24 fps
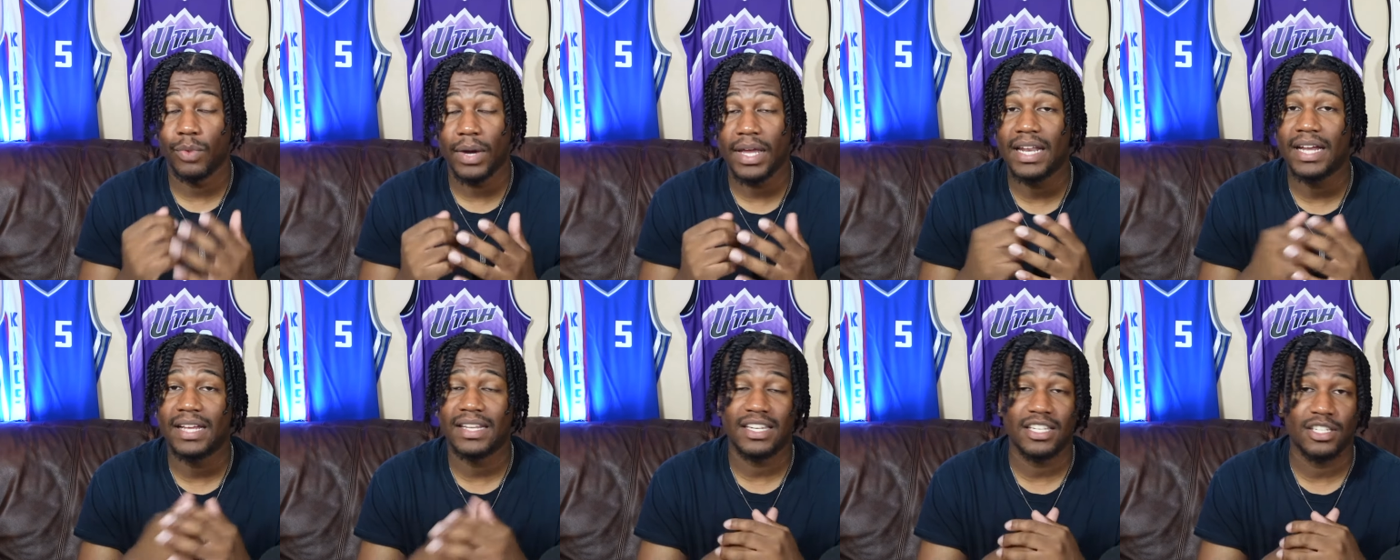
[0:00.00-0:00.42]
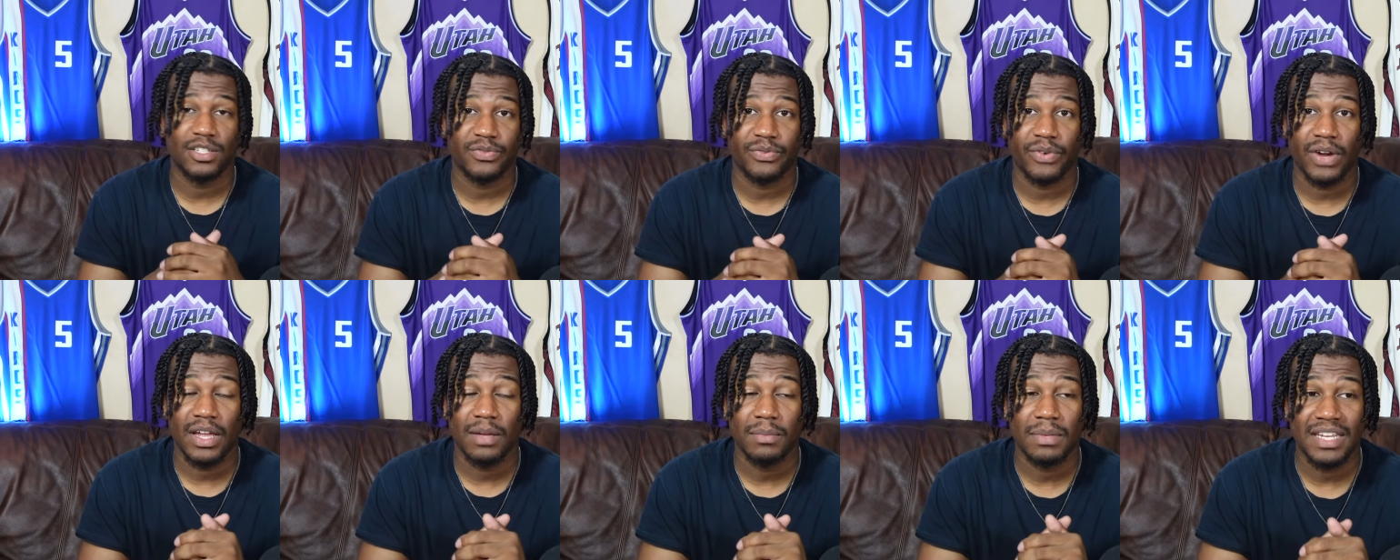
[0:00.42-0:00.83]
weight on
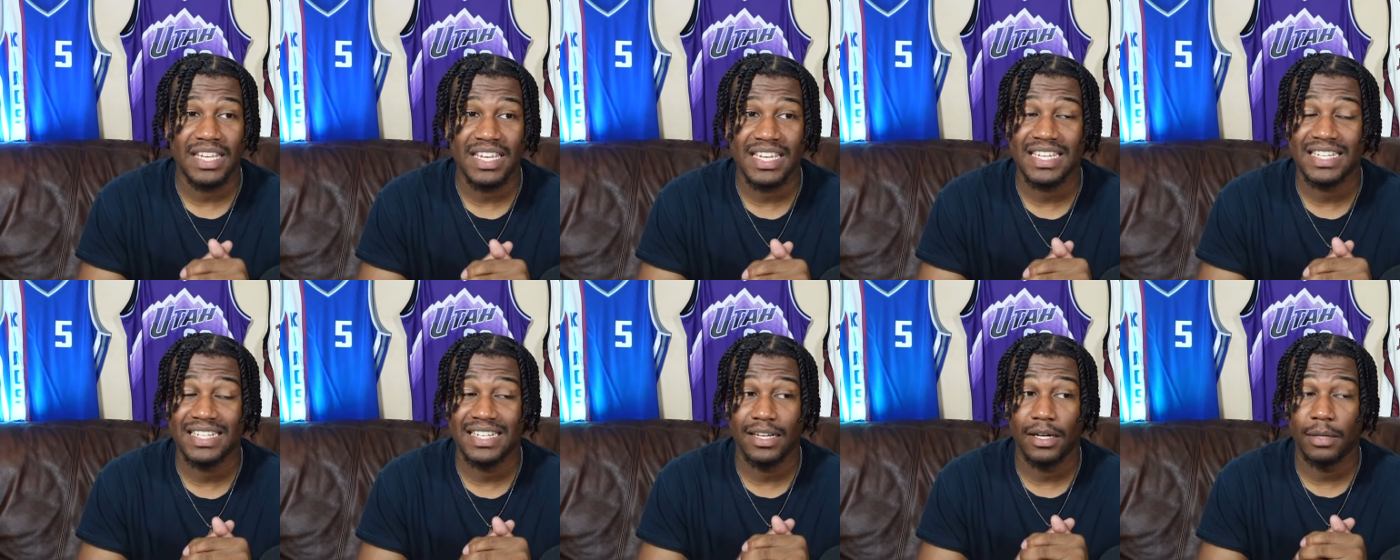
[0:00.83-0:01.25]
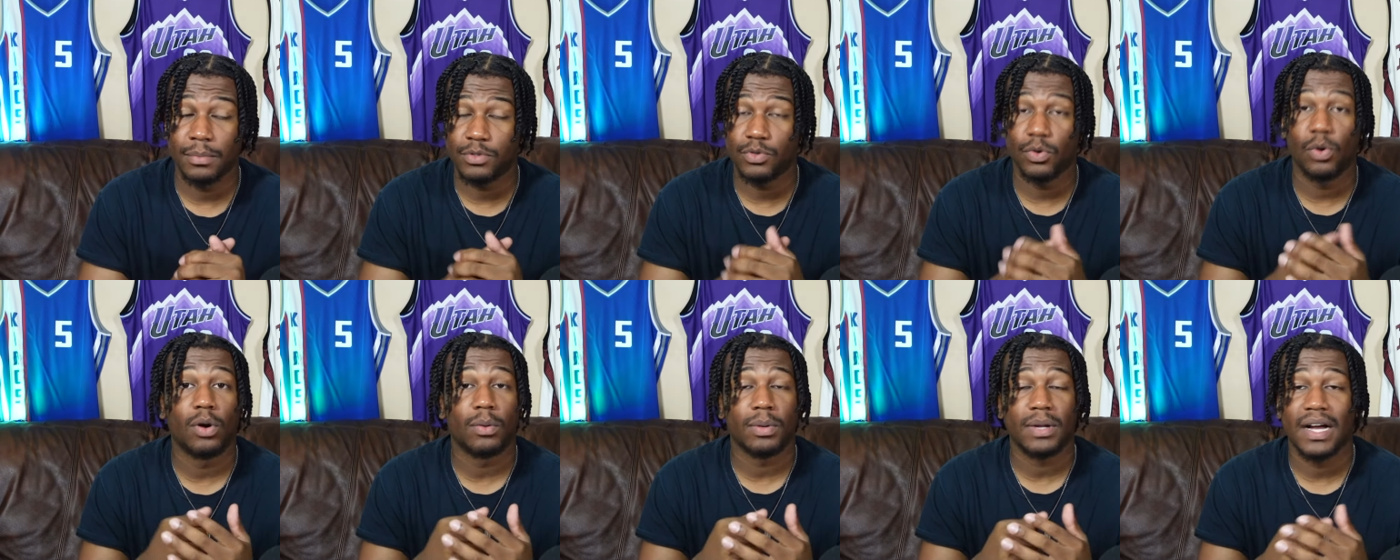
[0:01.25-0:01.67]
his frame and he can
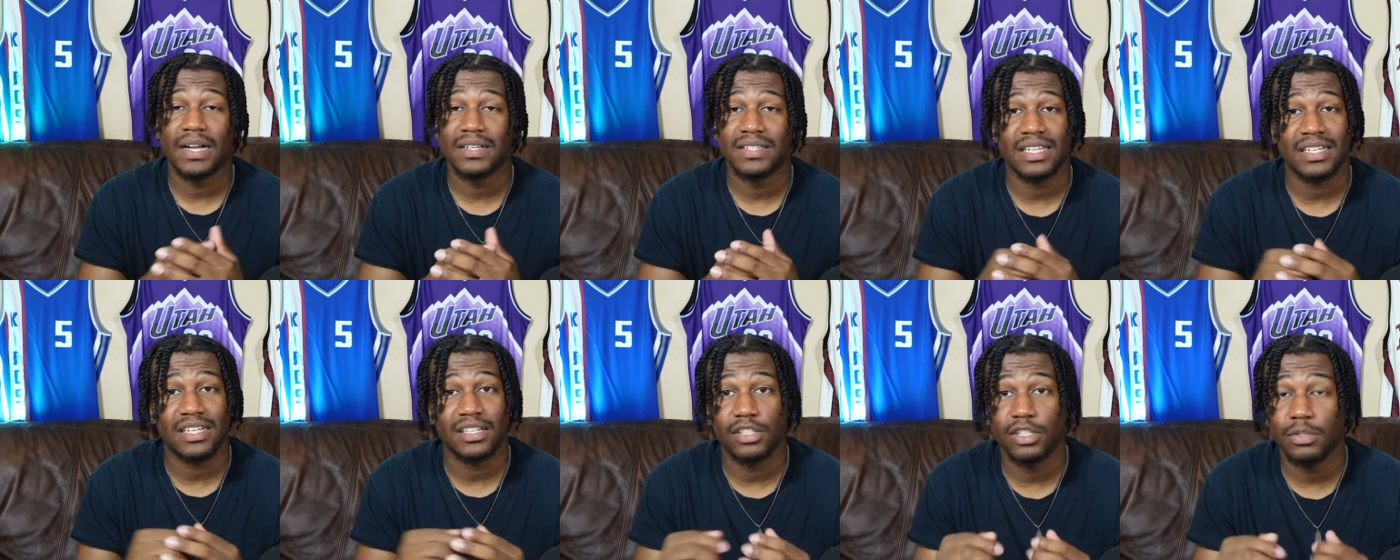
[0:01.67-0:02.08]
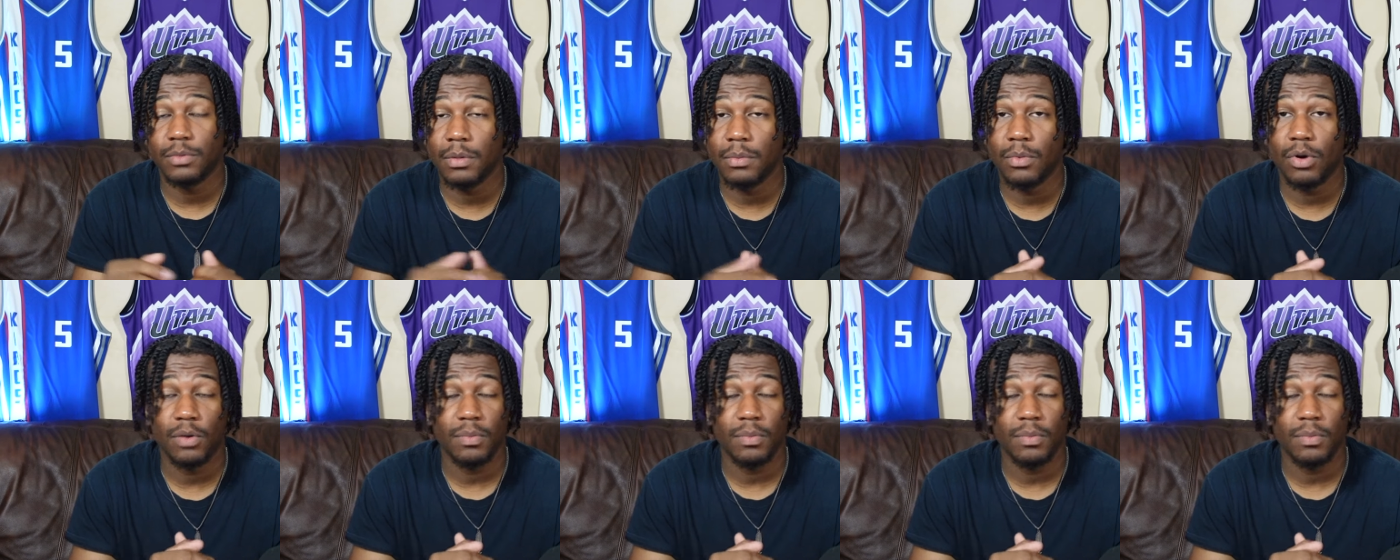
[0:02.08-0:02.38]
absorb contact a little